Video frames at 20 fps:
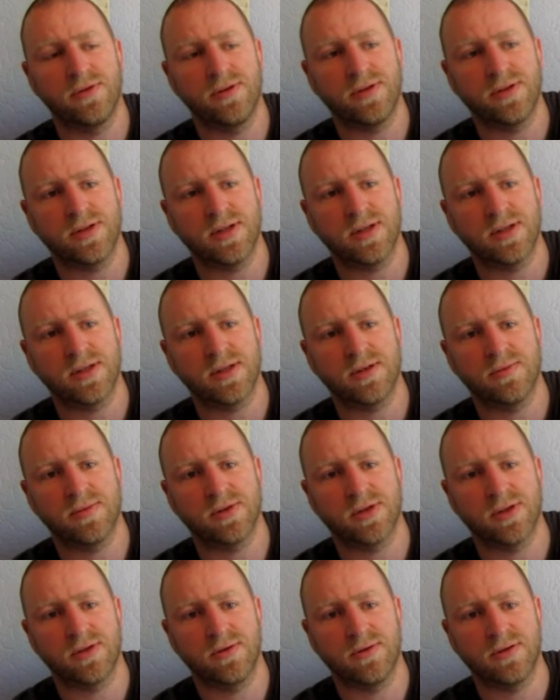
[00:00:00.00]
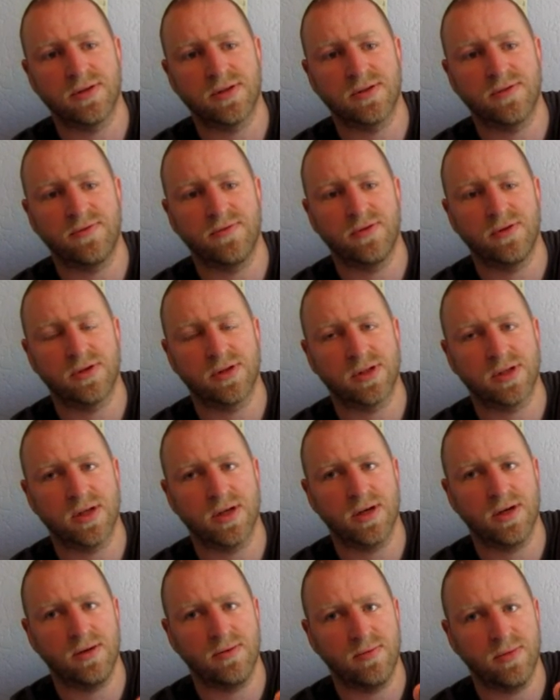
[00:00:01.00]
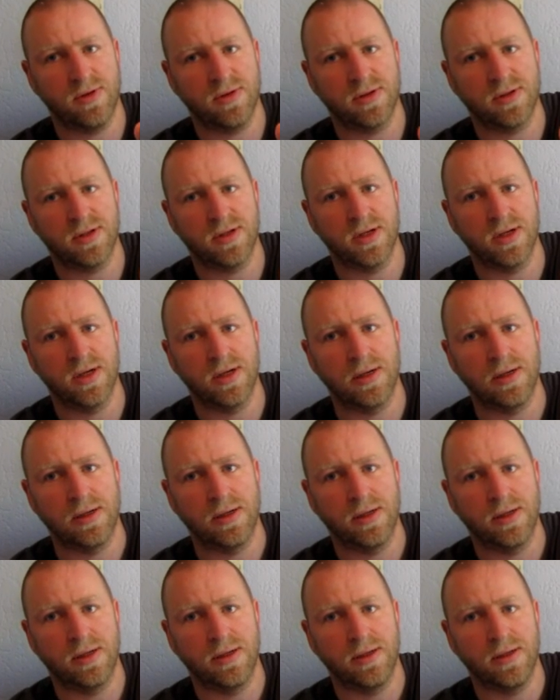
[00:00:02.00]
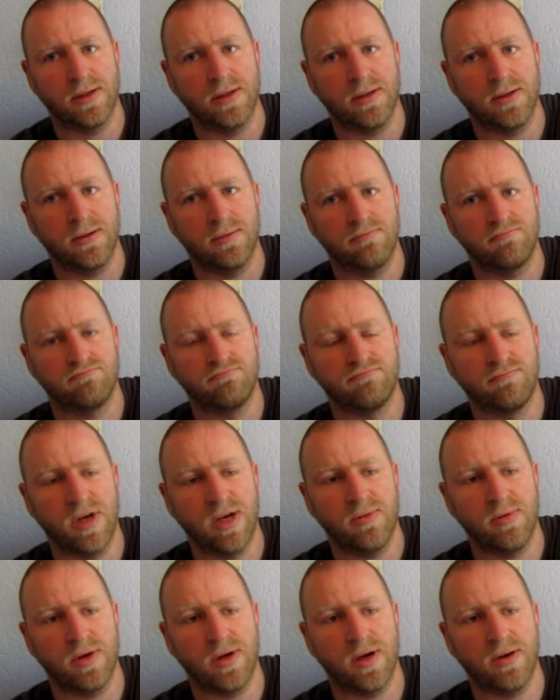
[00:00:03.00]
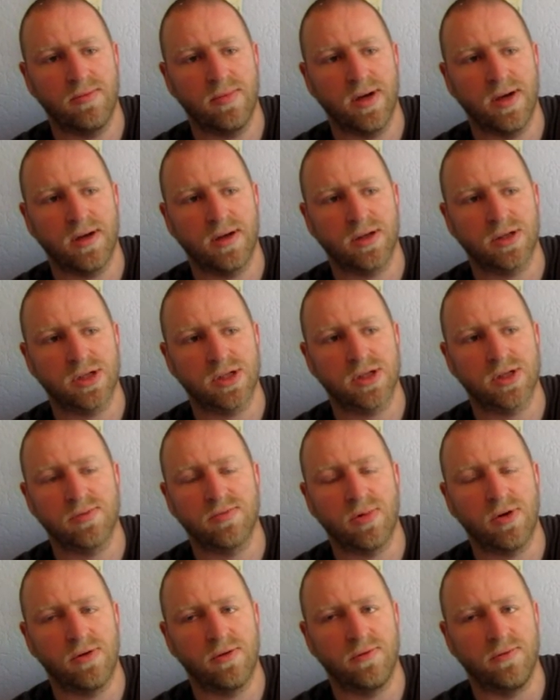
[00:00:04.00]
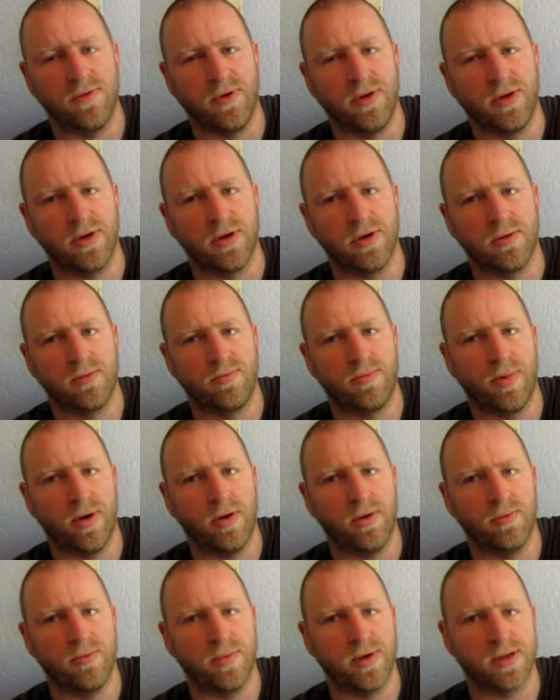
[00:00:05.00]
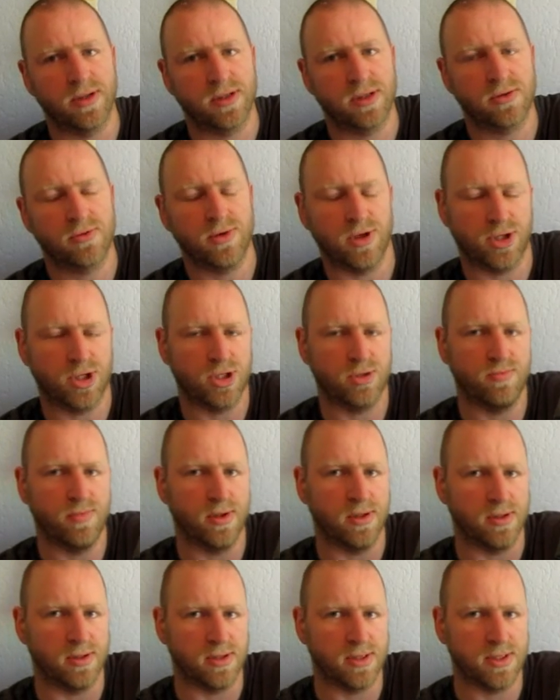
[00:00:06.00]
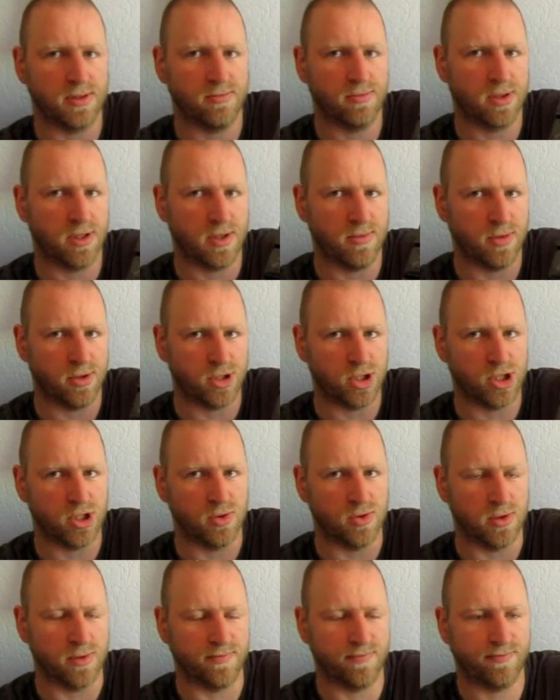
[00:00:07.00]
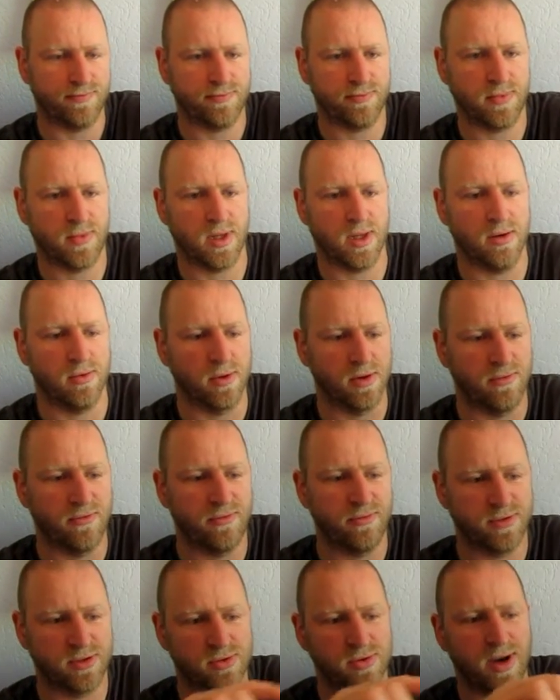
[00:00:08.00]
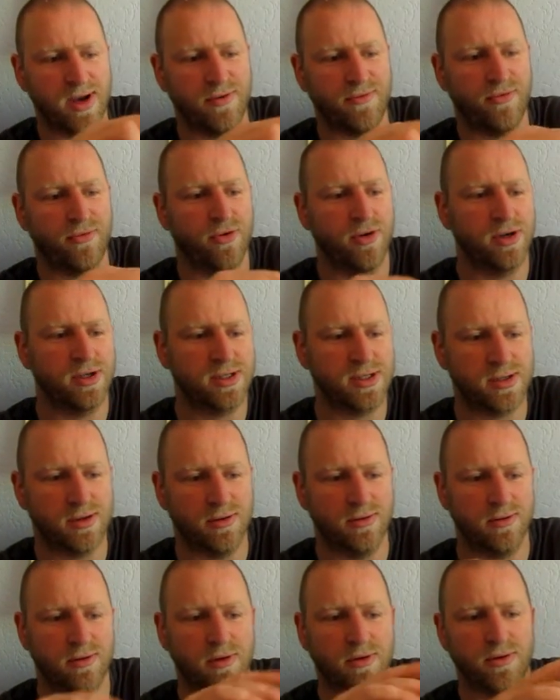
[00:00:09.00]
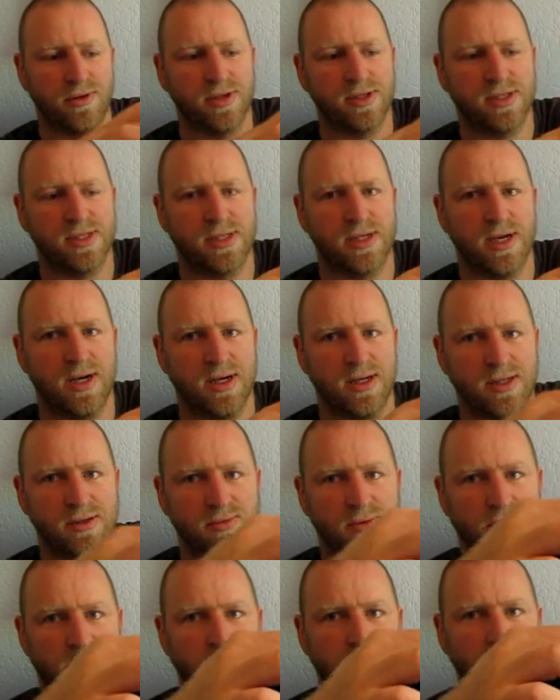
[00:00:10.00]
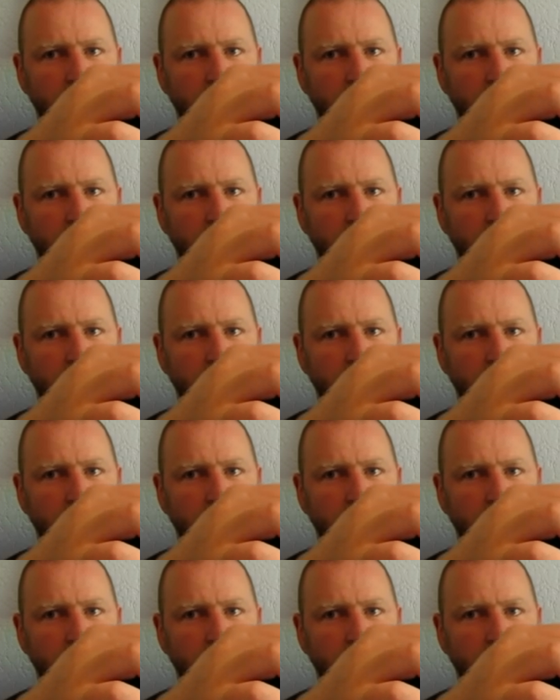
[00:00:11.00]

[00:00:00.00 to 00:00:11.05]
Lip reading: system, so it's the first time, and maybe I make a small video about my scratch build, but I'm not sure. I will try it first on this side with